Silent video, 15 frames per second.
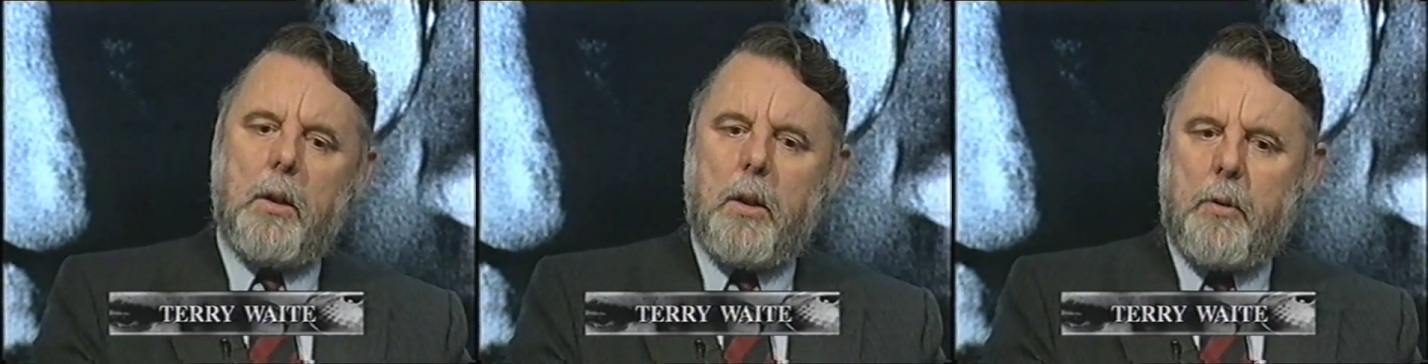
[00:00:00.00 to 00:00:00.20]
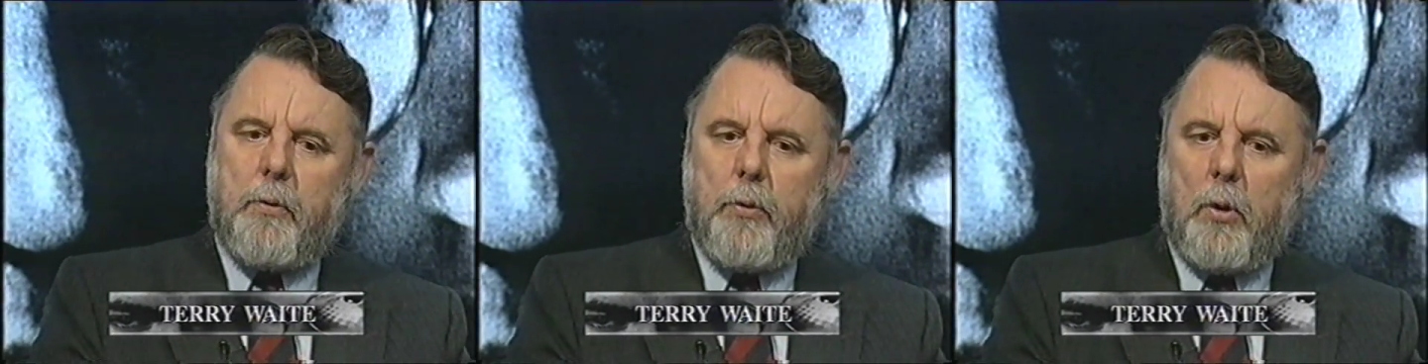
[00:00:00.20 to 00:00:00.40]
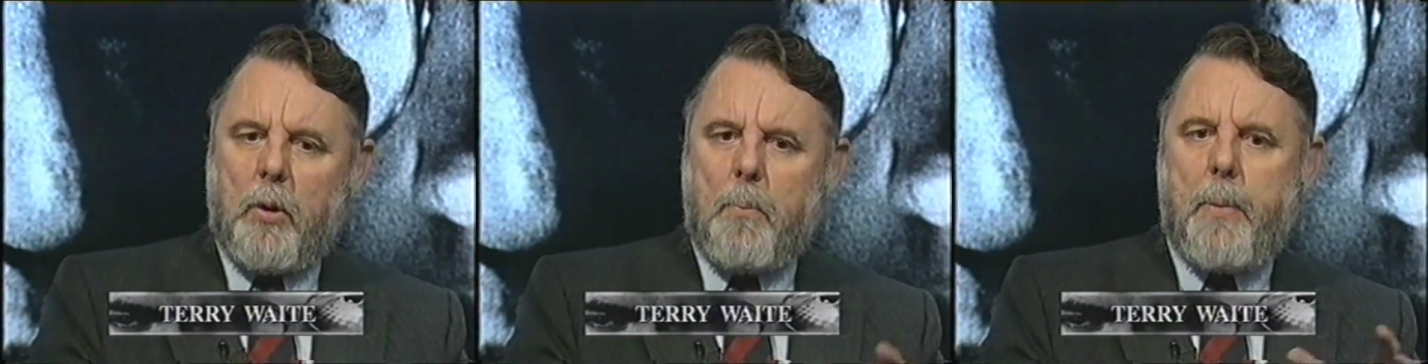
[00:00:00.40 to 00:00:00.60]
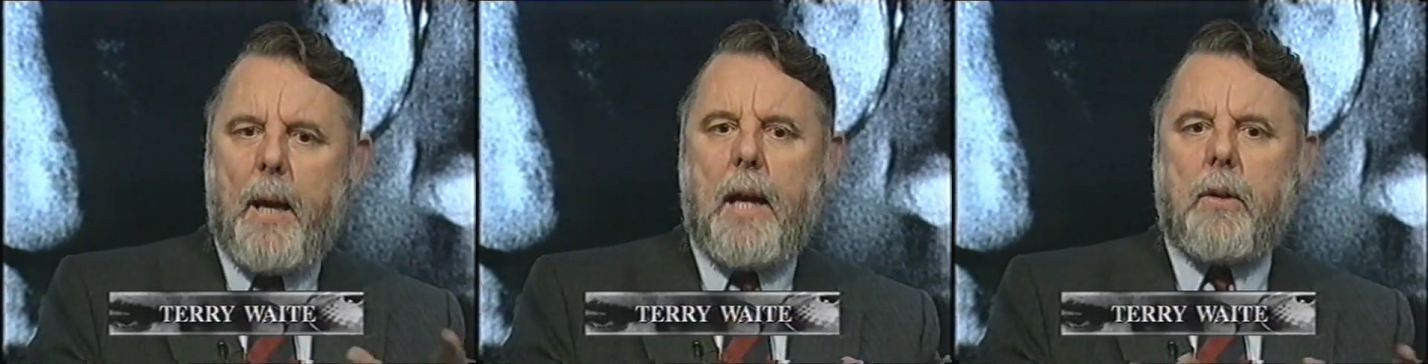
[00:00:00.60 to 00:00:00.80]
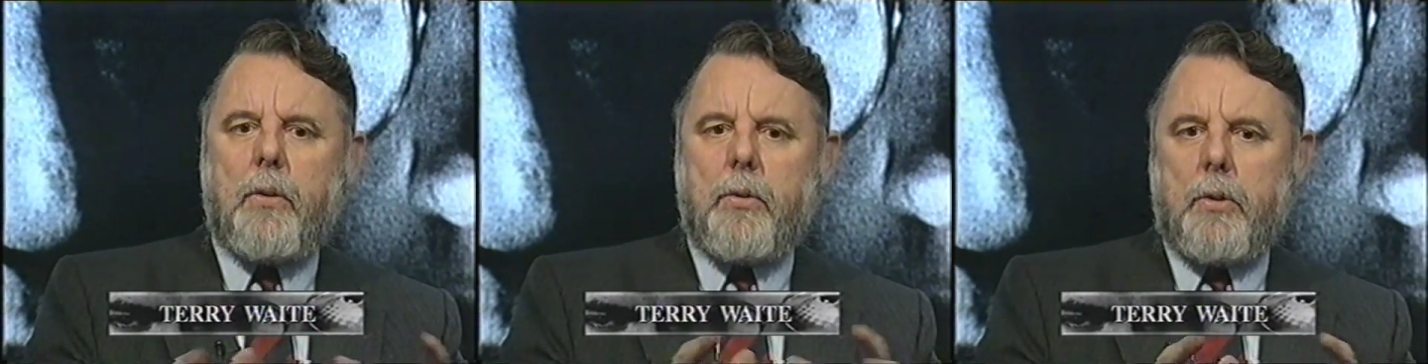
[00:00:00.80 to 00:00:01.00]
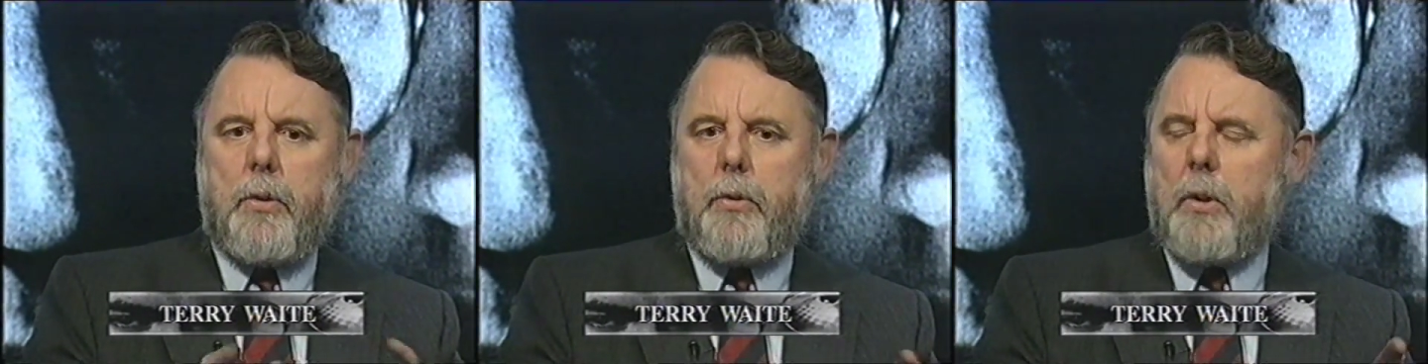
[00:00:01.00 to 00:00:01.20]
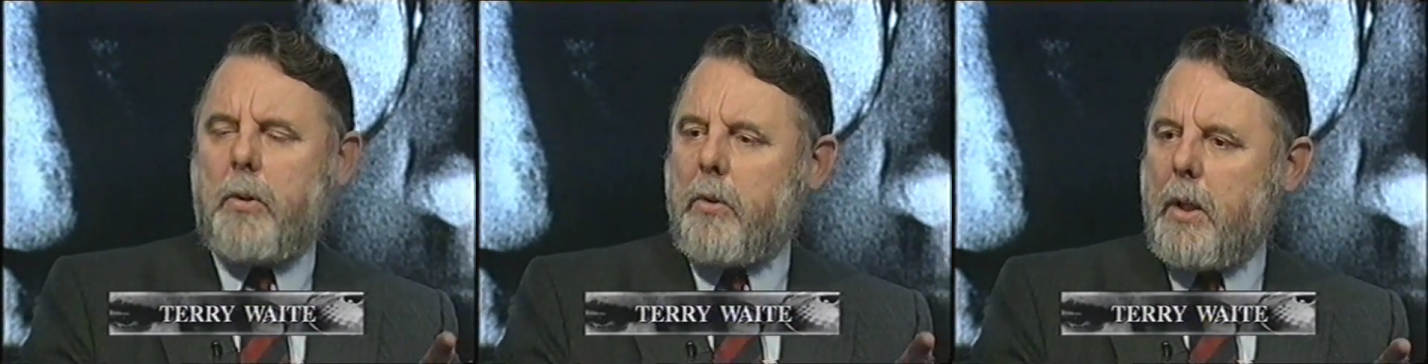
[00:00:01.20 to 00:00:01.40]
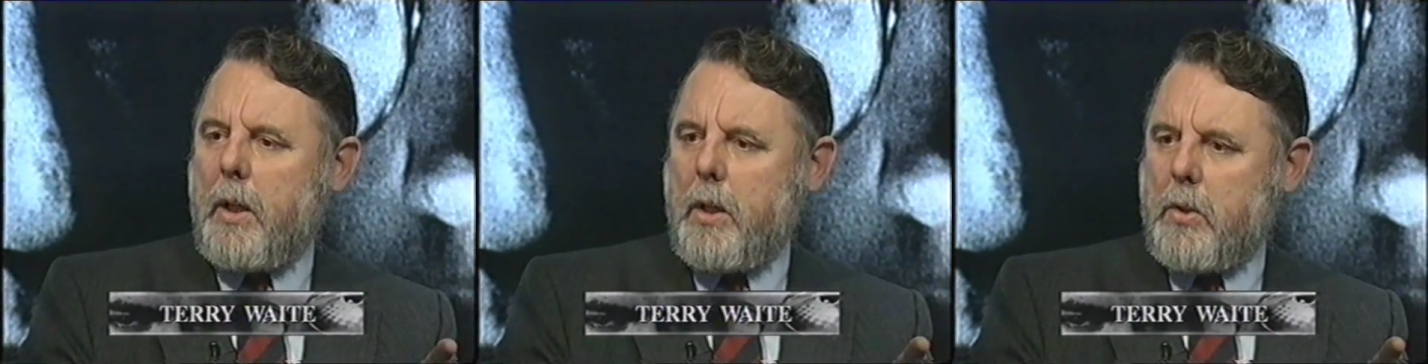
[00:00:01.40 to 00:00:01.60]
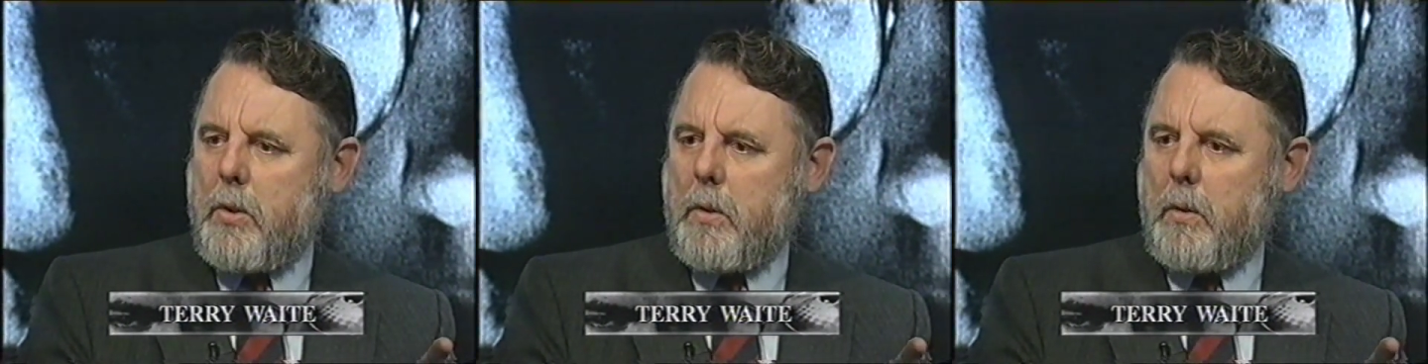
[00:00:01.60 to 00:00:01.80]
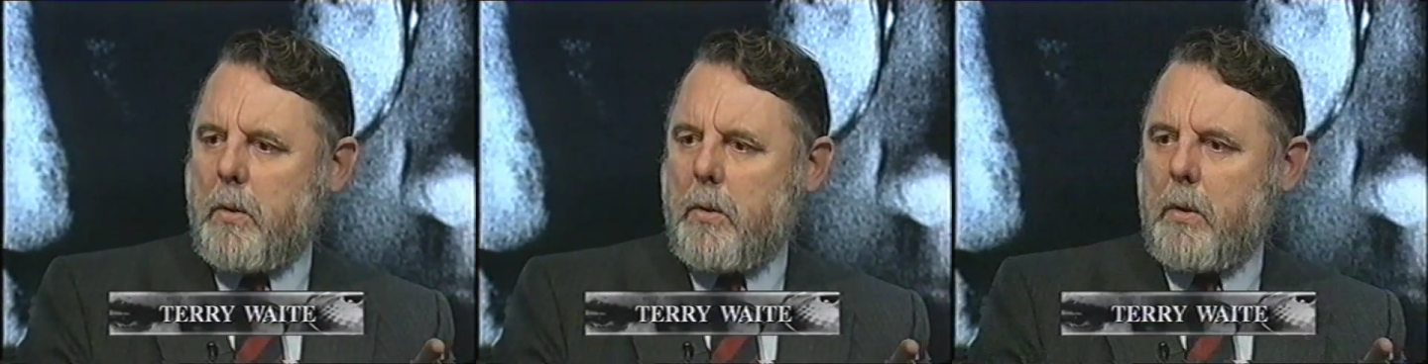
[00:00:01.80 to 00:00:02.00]
had formed patterns and
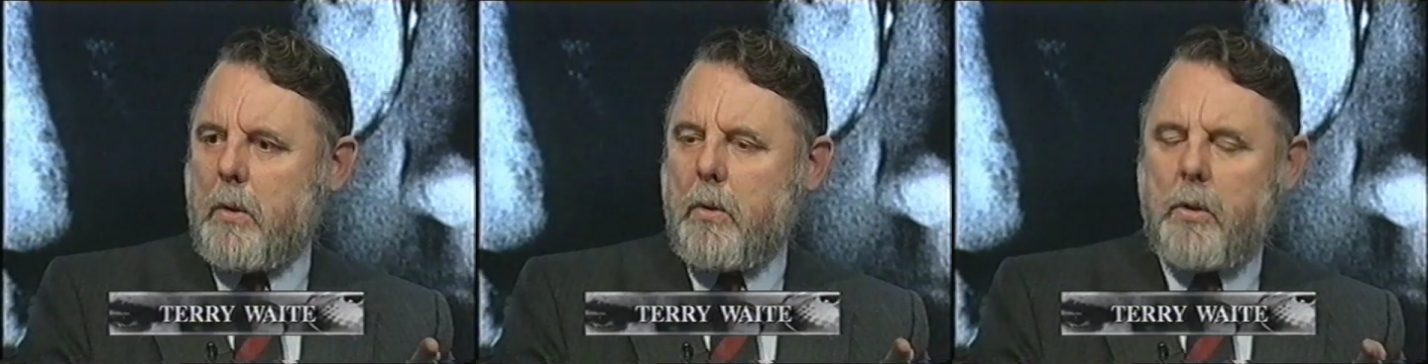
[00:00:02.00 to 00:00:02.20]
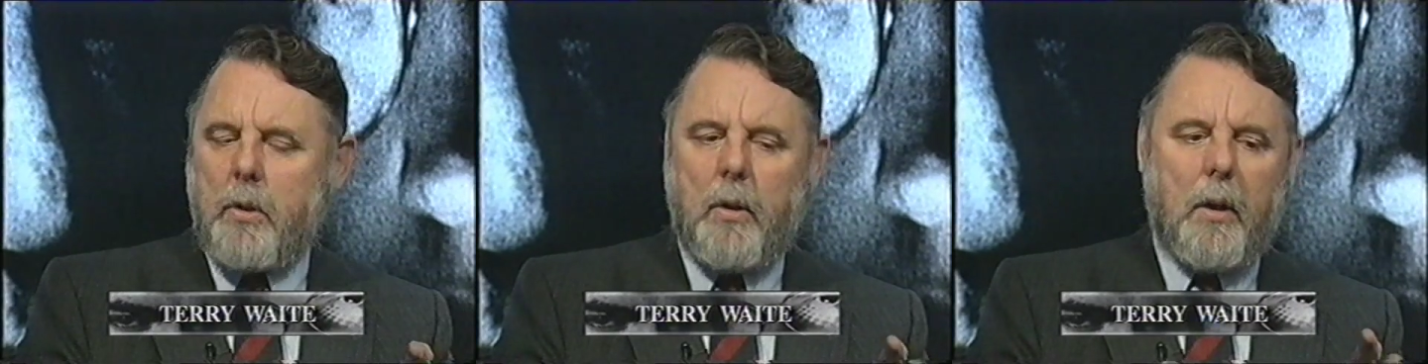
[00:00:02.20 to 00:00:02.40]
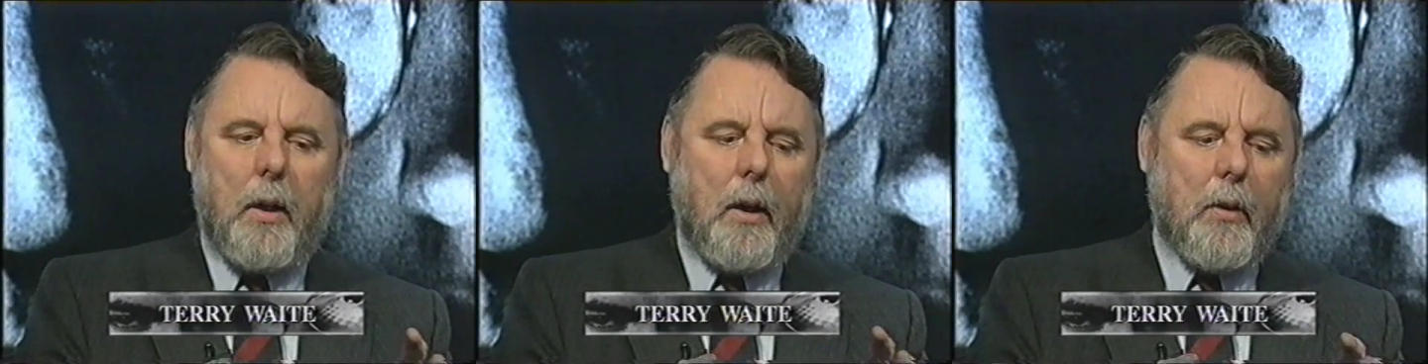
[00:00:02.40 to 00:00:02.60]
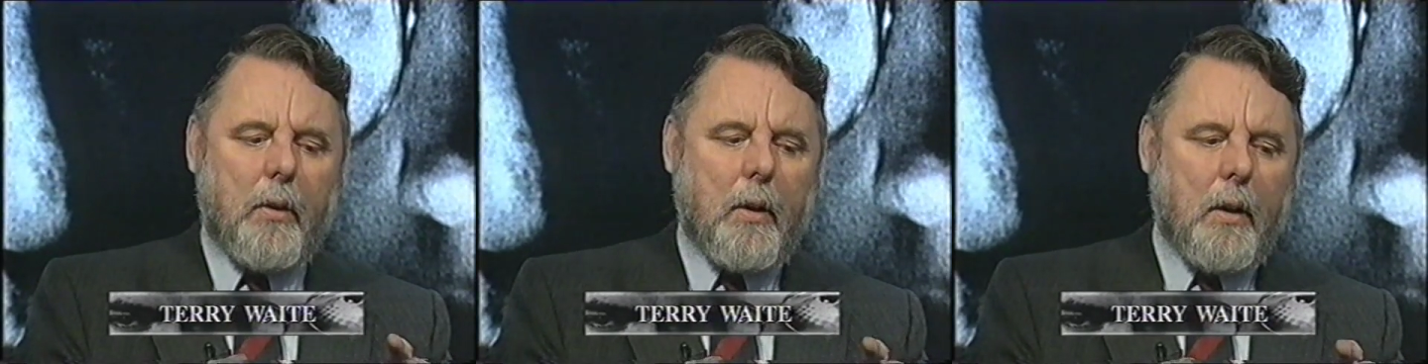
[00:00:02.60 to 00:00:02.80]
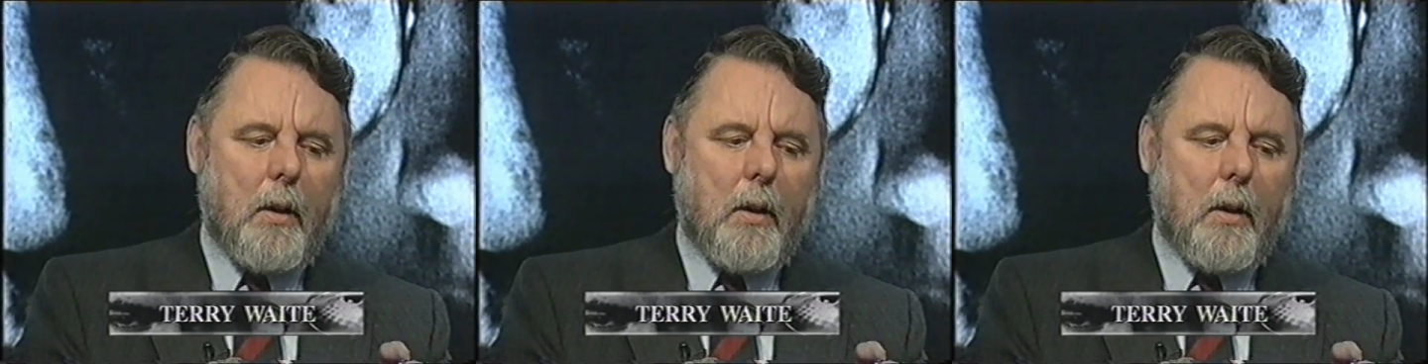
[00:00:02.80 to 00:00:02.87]
associations and so on.